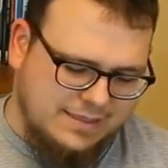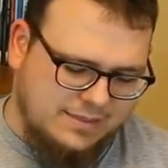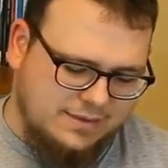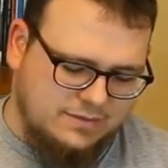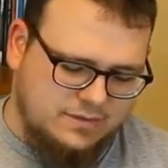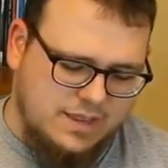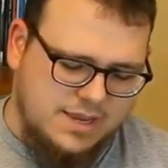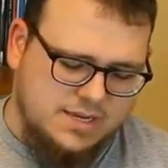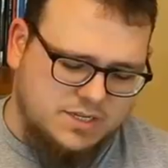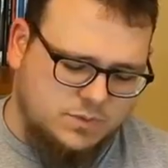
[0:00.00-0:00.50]

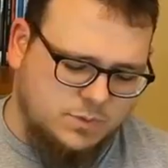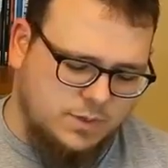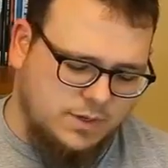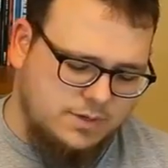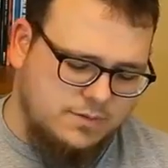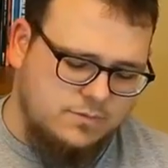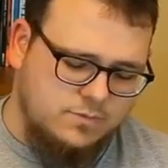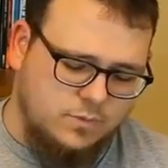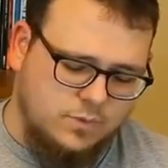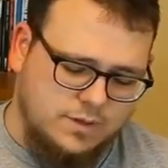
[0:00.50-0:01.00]
This last
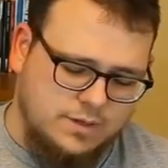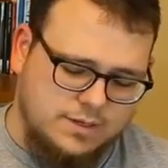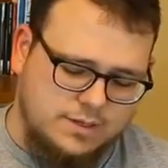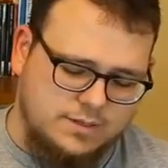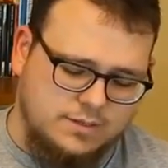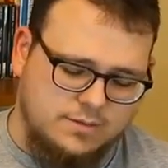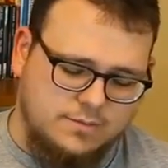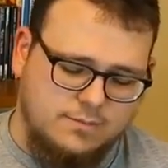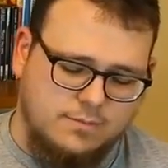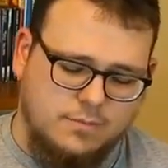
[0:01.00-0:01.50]
one
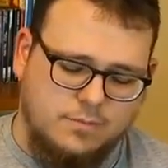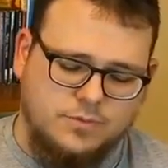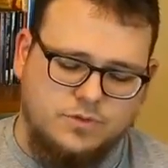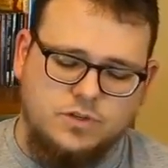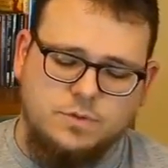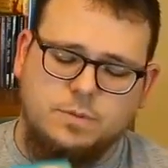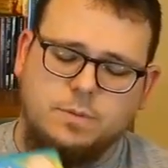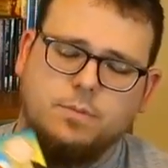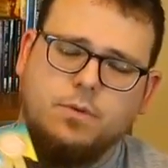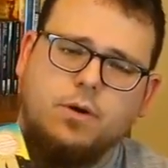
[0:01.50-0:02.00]
was
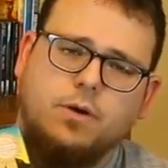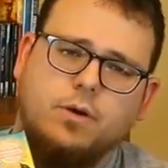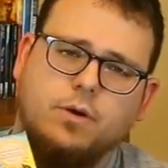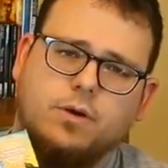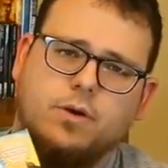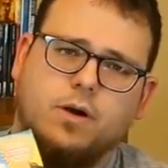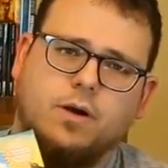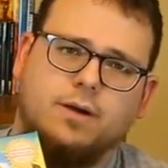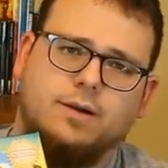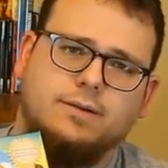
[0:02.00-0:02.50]
Super
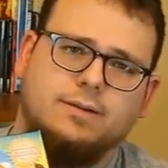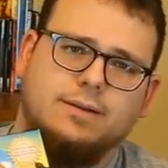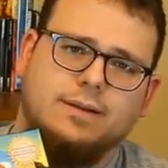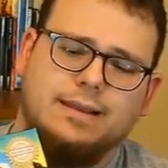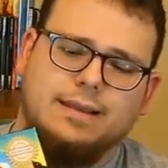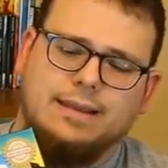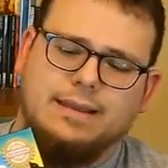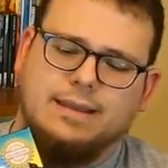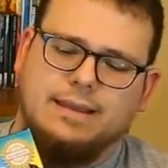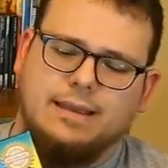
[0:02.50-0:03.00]
Mario Kart,
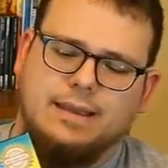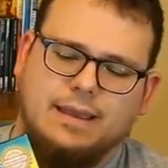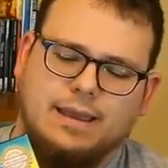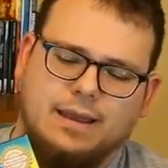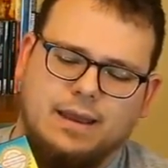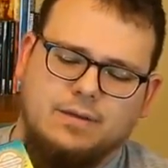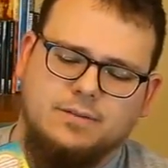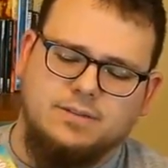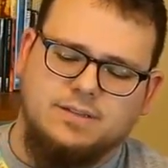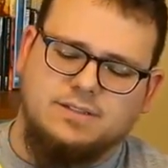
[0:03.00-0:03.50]

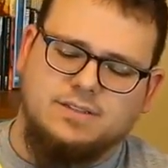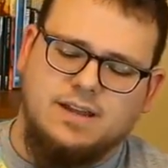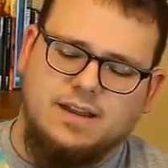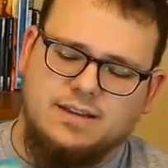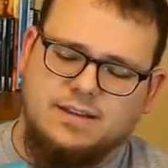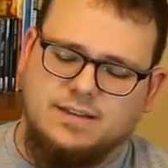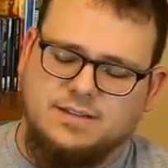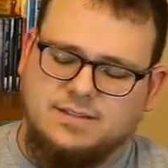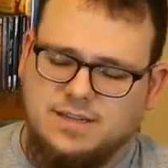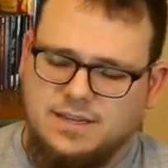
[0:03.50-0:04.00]
and I was
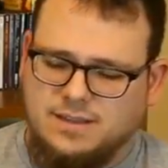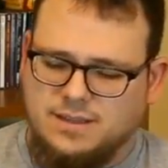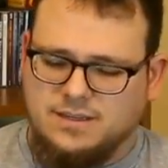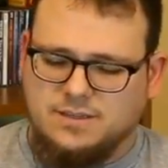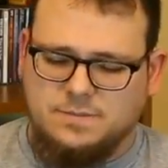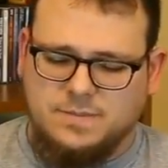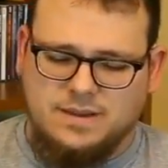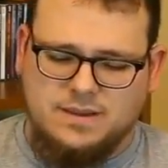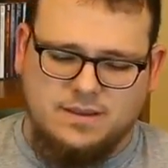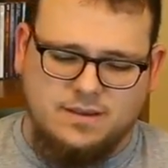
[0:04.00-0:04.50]
excited to see
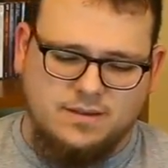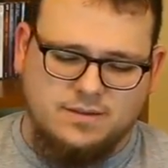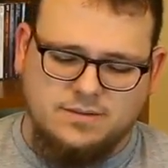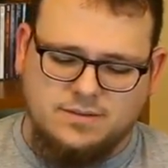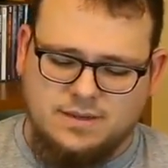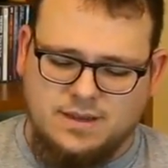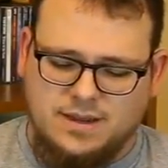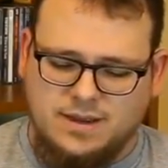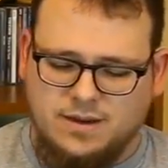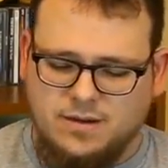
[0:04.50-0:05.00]
this
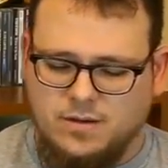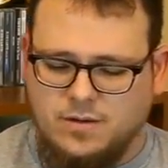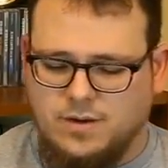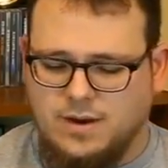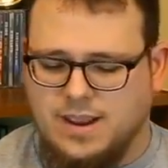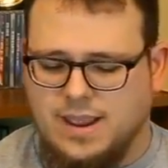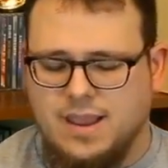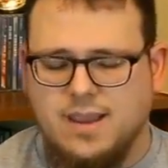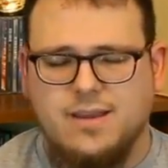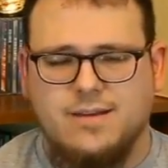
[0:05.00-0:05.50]
because I
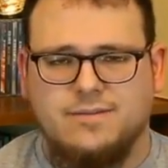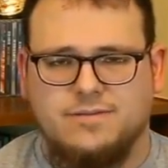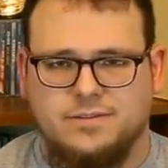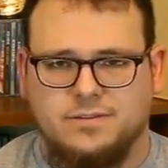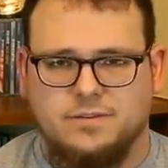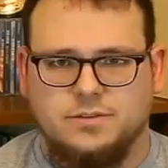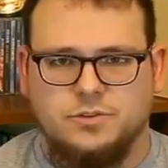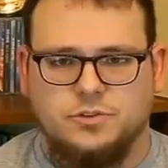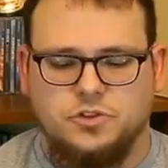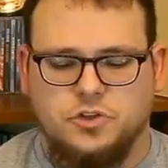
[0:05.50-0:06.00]
already have
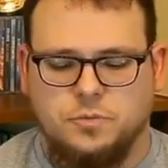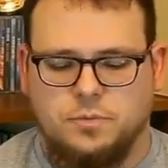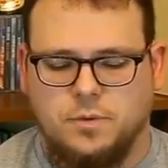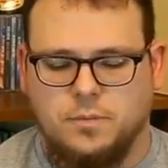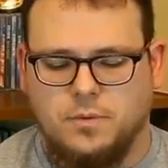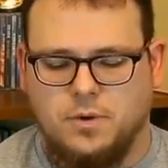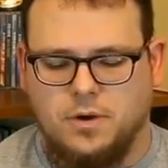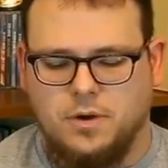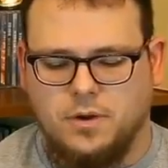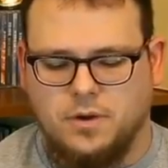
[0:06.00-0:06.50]

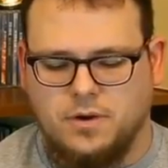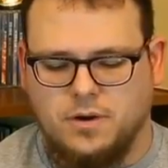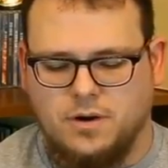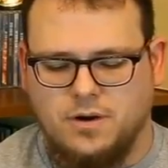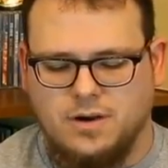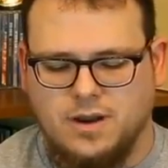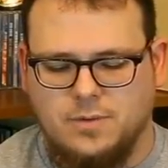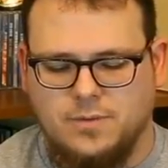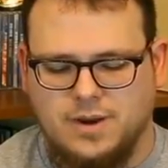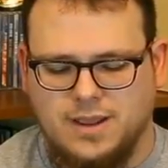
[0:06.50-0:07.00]
Super Mario
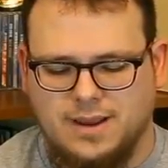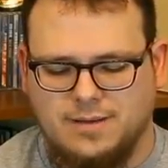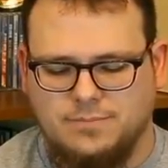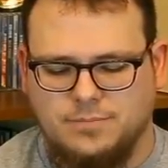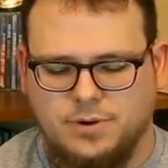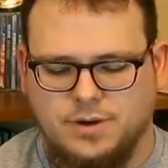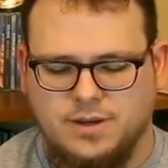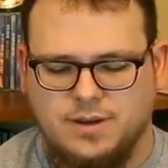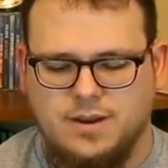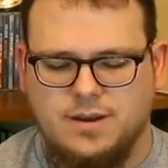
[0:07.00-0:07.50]
Kart, and I went ahead
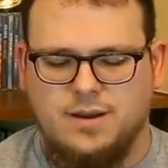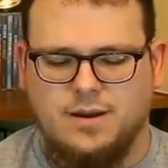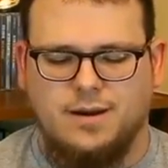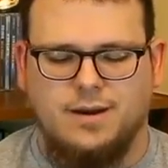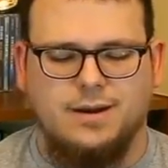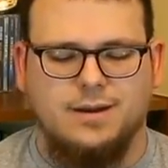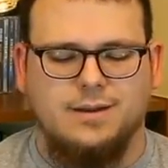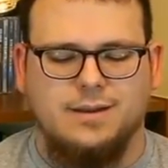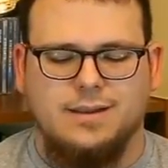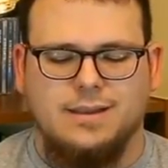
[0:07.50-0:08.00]
and put it in
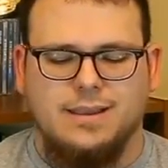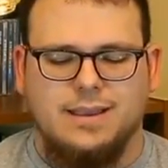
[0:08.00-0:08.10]
there.